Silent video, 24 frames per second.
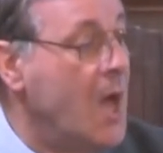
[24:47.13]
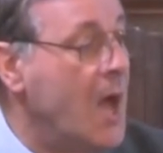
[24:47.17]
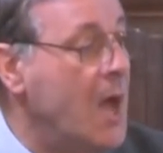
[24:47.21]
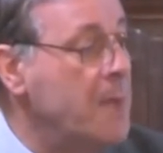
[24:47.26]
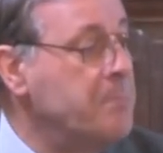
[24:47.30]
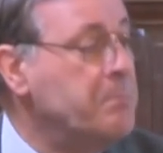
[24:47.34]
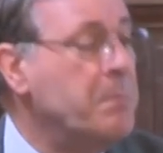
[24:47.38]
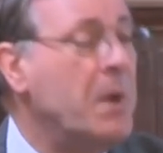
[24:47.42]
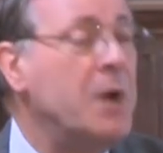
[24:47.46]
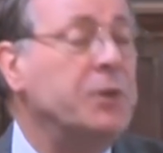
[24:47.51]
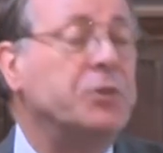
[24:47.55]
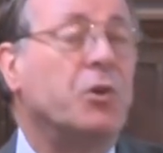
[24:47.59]

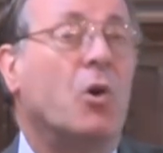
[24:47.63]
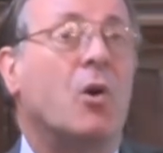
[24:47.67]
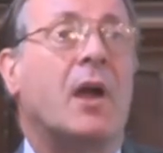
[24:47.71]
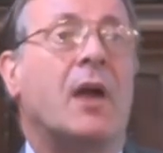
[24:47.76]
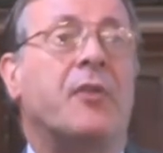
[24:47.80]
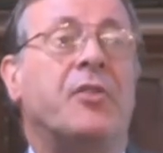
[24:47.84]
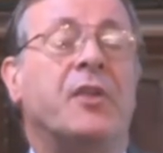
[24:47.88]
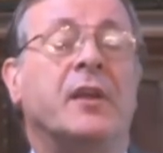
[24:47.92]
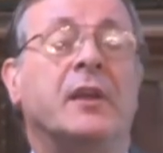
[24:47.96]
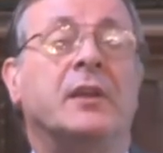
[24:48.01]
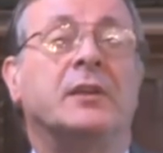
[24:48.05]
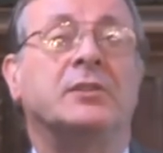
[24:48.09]
And uh, Murdoch,
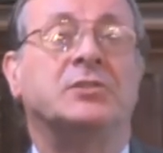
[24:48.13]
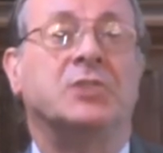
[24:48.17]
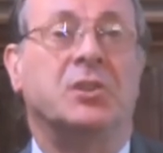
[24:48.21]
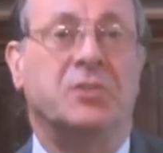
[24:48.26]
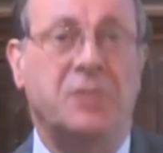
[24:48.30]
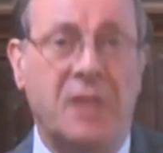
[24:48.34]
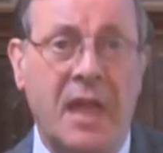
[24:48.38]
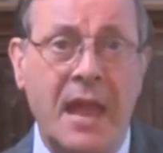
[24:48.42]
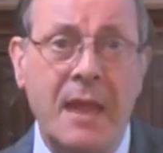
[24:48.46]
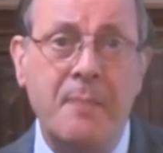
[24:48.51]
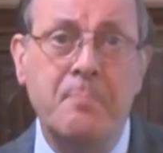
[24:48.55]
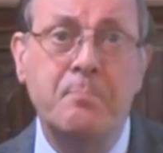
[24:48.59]
I think, is a
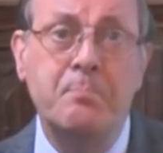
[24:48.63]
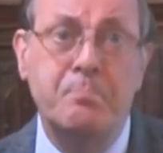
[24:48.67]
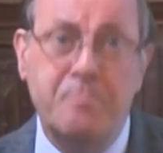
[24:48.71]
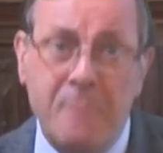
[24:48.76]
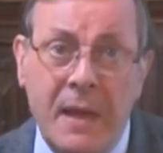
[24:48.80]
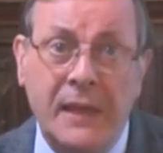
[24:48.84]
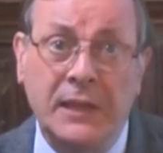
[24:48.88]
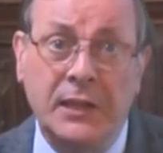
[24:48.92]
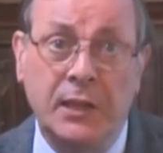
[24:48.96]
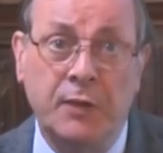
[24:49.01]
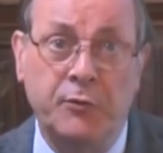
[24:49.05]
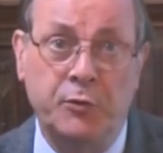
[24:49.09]
name
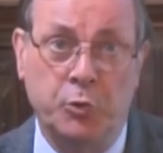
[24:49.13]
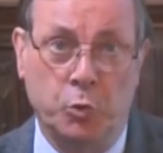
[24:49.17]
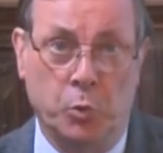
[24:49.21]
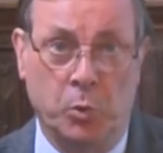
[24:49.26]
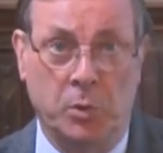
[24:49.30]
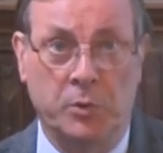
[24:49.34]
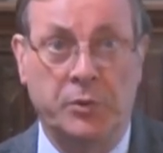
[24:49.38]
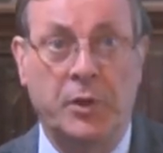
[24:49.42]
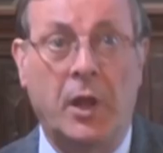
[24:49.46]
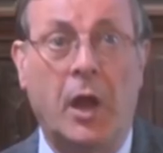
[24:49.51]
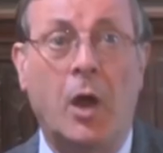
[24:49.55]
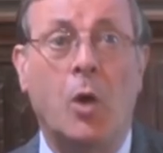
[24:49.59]
many of you
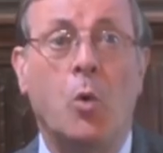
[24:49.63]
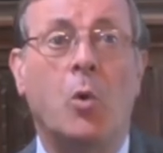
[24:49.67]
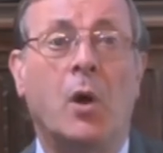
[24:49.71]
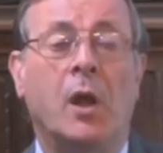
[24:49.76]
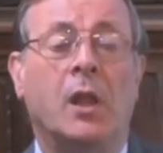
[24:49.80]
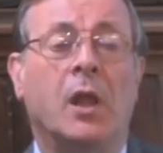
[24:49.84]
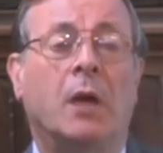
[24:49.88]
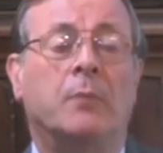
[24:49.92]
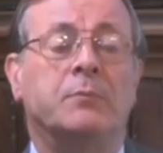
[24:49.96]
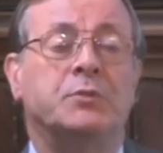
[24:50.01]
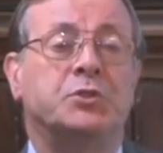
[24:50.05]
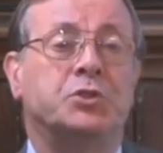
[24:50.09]
will know,
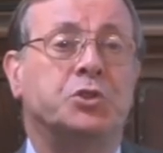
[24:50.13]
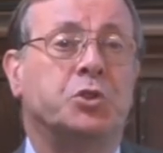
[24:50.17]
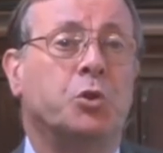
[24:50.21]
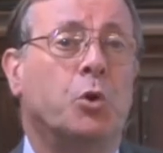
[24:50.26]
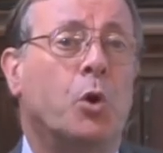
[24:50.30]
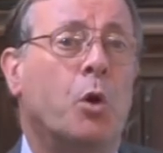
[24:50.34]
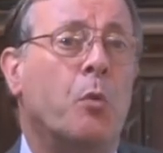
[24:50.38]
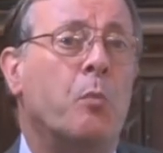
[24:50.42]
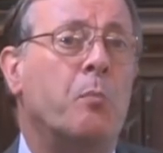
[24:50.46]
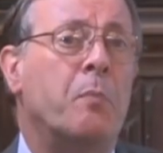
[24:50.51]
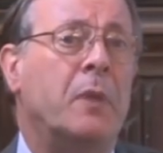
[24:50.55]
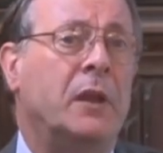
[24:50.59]
and I'm
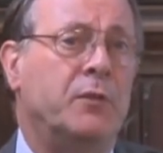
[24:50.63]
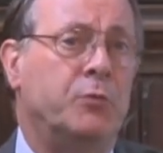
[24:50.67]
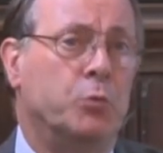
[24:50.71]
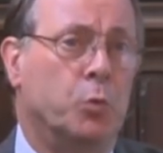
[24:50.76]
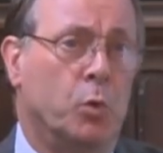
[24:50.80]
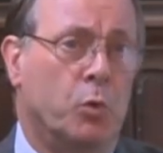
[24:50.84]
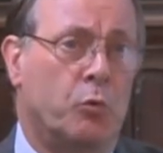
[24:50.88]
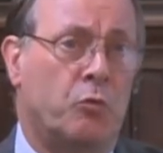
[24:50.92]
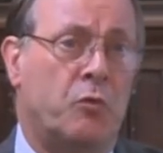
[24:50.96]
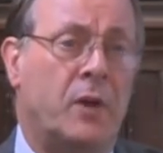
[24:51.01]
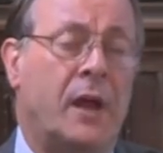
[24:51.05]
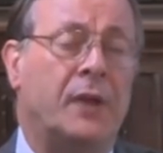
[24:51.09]
sure many of
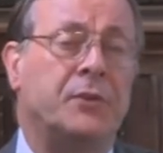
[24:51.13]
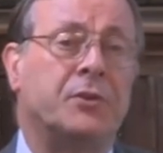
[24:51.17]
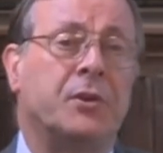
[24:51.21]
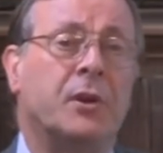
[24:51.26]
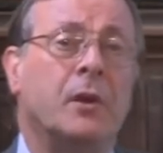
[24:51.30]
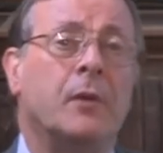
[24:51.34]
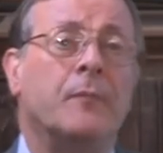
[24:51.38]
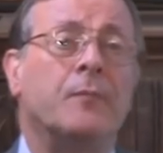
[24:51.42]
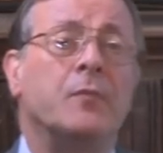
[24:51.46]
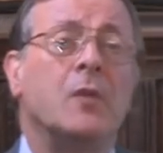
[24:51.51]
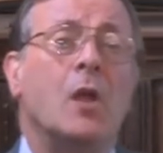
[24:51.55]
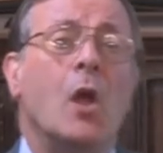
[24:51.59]
you will have read
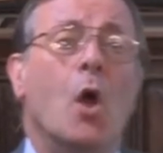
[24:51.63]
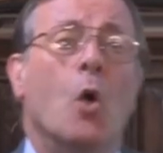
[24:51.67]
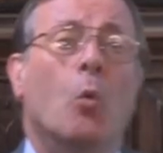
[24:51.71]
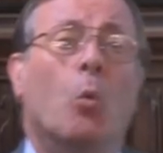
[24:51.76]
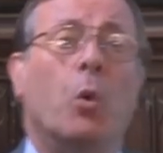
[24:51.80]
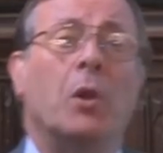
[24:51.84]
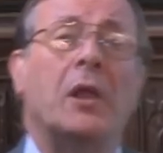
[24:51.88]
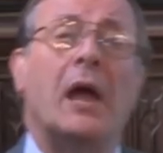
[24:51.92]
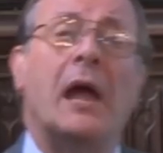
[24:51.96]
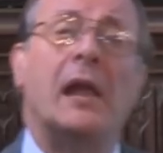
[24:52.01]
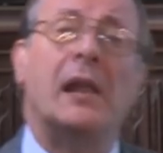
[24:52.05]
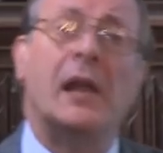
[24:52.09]
her.
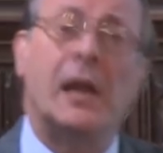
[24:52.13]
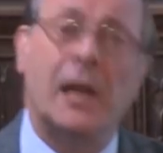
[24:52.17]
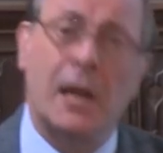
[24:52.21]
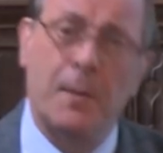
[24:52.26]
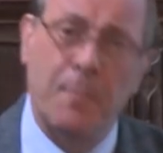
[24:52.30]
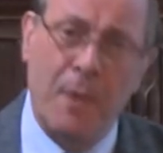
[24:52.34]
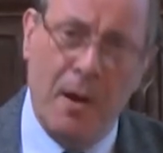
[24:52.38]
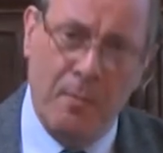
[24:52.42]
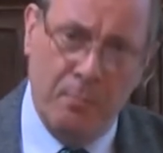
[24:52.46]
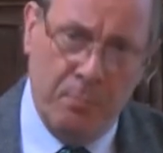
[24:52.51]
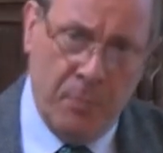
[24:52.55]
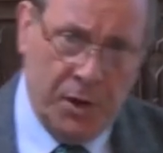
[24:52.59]
What I like
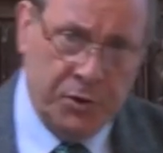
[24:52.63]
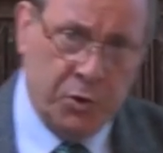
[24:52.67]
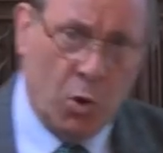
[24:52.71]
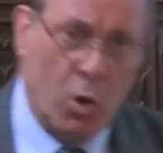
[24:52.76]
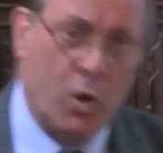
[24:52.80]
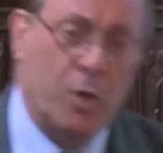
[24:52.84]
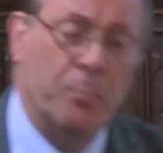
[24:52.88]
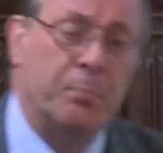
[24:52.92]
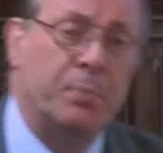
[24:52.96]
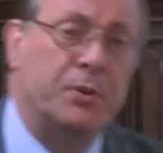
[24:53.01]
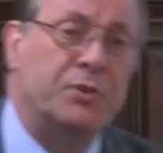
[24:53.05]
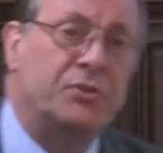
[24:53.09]
about
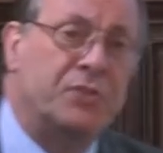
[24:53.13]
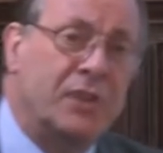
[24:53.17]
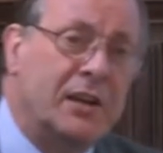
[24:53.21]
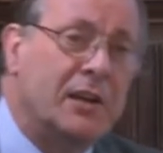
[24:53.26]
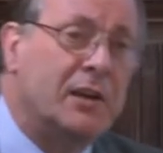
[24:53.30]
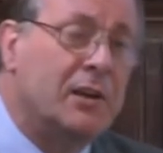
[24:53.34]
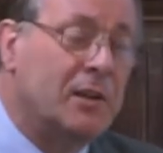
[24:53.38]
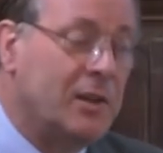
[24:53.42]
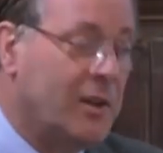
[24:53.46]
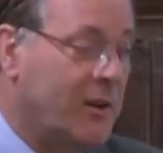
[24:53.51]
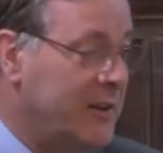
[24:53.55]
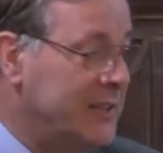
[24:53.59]
Murdoch in
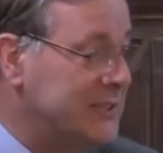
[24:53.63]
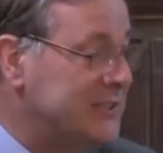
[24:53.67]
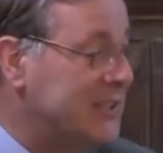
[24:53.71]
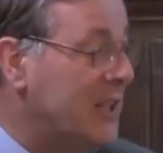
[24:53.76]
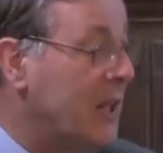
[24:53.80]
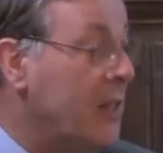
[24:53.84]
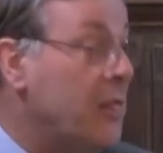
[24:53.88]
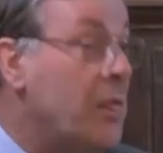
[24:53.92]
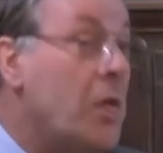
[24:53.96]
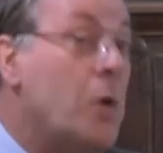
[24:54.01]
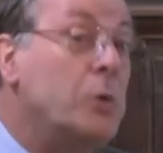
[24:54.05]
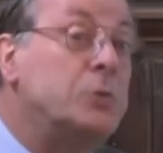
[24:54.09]
particular is
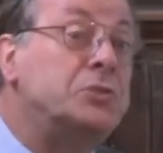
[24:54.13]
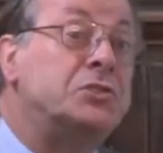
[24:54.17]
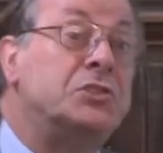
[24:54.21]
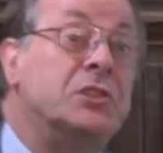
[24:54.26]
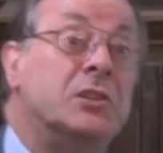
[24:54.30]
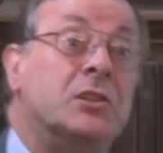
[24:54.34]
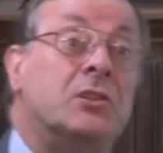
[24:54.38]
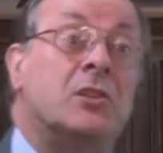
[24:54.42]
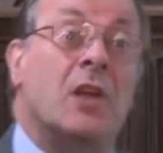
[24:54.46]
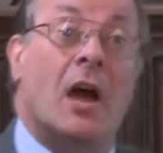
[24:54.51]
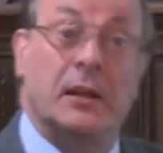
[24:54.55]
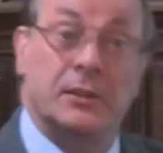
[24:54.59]
that although
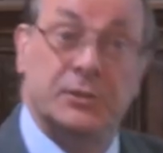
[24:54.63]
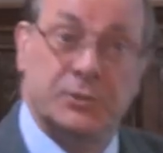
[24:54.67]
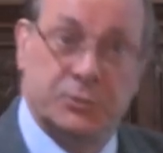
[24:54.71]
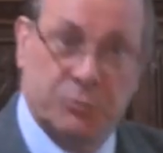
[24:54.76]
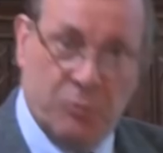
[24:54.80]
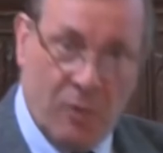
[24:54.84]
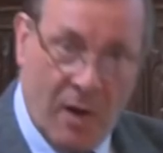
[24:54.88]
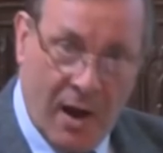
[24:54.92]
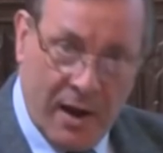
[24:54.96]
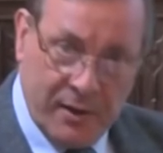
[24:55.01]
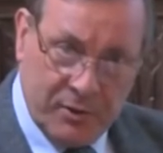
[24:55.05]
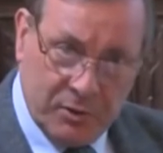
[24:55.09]
she
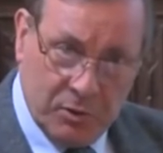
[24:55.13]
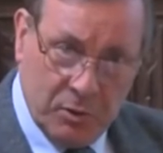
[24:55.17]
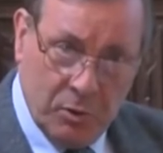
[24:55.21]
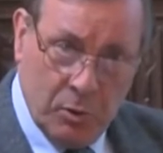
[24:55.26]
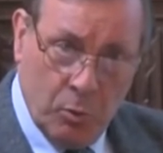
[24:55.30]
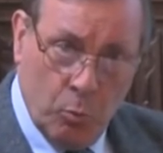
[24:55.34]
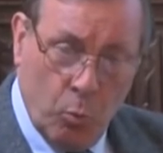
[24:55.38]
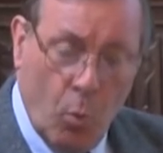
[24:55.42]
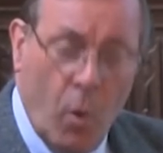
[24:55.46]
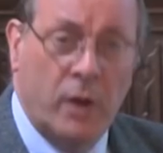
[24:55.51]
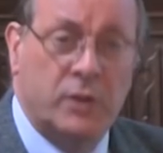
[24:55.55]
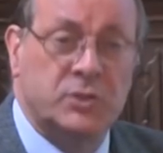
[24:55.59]
does write
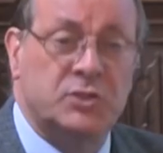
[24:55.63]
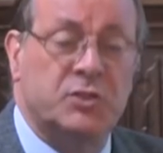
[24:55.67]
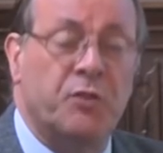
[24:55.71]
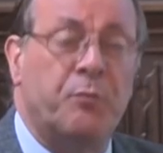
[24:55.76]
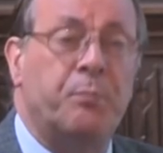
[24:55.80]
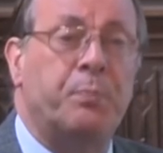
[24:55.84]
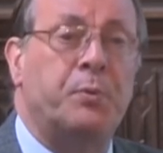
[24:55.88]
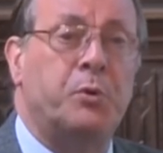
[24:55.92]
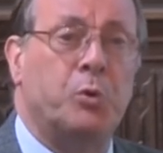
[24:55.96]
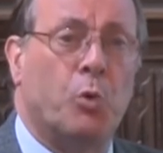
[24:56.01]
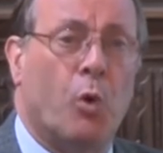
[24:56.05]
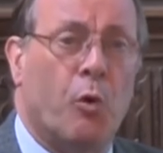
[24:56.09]
works
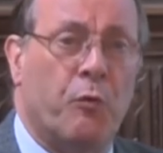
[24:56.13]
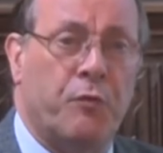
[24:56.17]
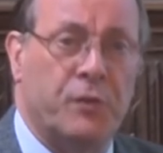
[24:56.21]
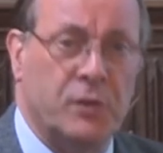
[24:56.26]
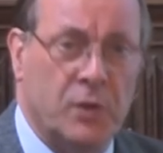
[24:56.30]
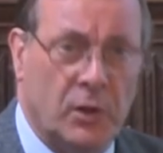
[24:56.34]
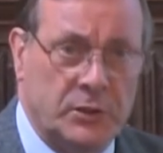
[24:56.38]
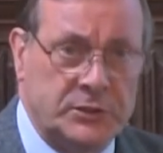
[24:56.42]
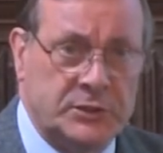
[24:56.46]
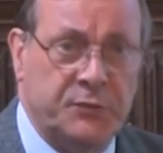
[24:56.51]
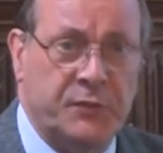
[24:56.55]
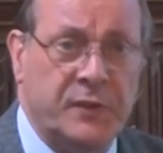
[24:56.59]
of pure
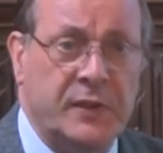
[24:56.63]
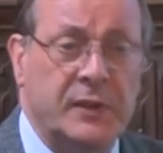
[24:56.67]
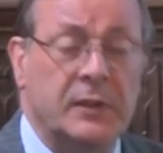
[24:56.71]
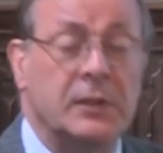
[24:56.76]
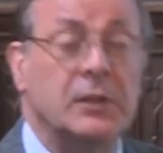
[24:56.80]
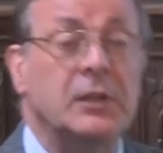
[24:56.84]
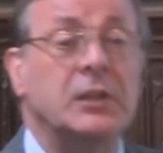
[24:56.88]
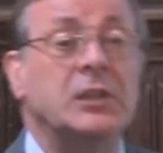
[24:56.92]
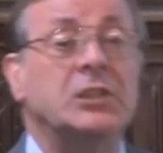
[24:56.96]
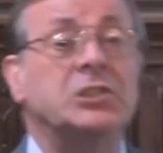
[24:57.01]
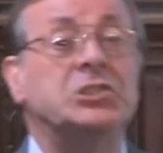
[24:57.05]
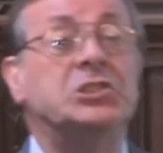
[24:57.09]

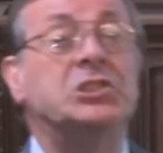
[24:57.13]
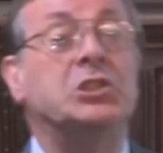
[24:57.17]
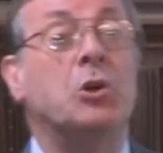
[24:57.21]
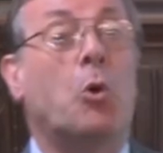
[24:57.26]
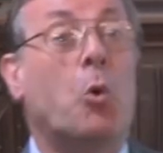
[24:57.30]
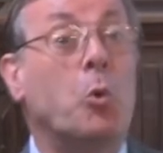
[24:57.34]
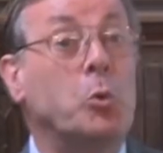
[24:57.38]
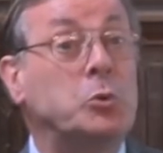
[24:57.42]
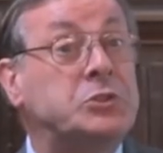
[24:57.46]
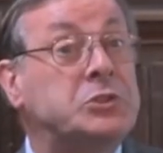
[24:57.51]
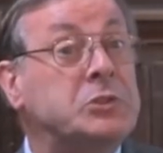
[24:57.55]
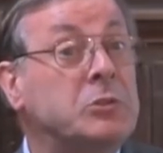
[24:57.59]
philosophy, she
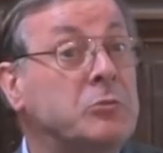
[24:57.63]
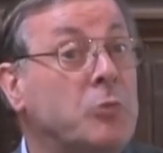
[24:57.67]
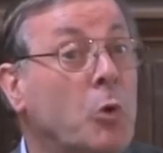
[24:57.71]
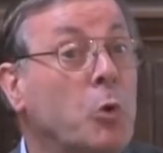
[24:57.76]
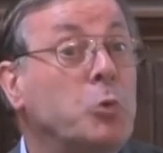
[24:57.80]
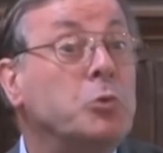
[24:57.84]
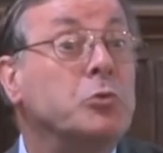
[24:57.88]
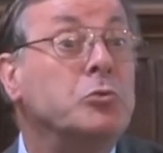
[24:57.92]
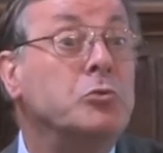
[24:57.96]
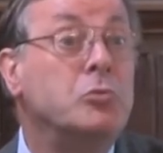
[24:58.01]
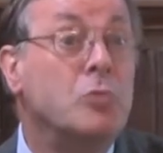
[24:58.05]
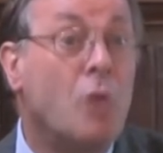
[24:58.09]
also
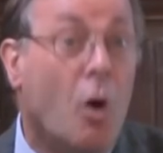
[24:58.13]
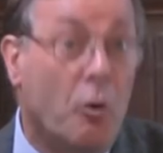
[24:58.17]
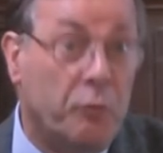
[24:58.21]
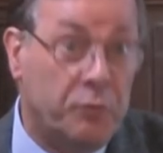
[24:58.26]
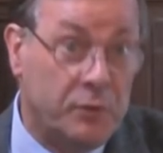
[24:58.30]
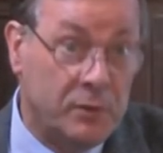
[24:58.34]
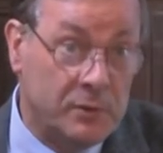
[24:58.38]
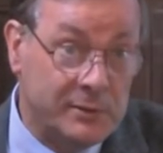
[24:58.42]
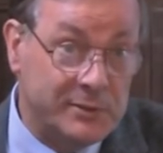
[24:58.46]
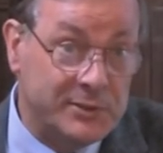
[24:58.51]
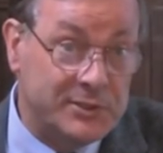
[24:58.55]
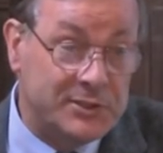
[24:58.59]
wrote
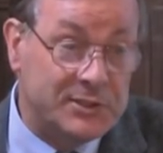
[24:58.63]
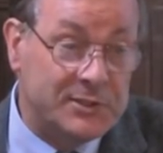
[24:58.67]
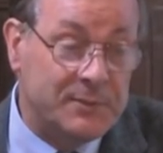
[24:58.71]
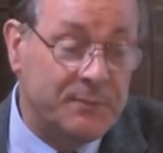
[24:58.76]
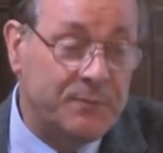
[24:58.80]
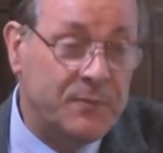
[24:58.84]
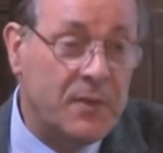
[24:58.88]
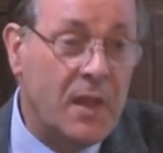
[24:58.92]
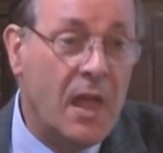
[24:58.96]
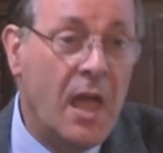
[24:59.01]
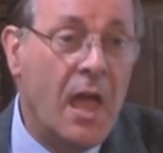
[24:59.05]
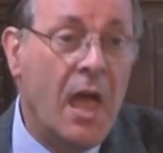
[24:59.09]
novels.